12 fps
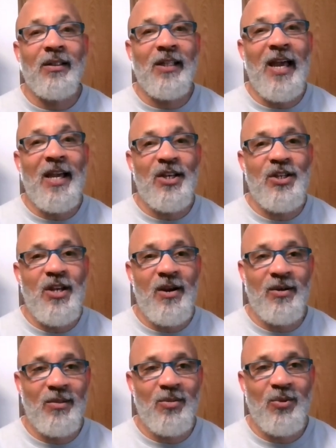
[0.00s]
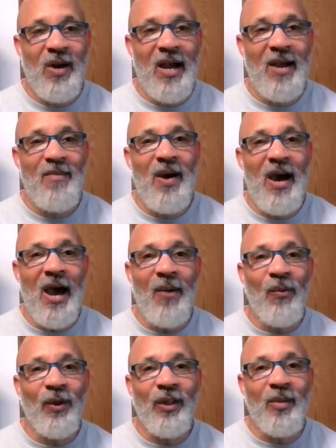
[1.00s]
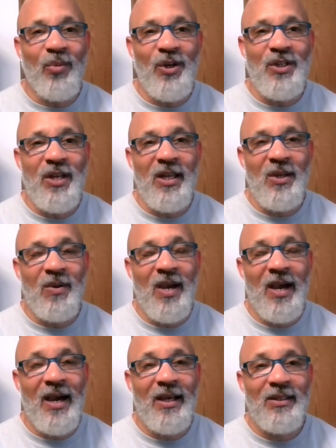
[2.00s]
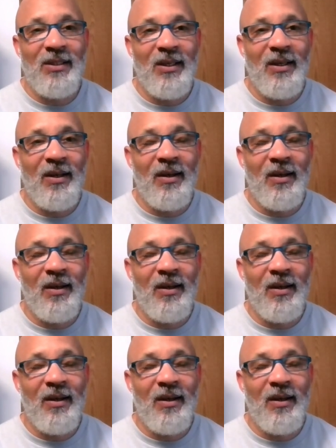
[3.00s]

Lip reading: Like, share, subscribe. I really appreciate you guys.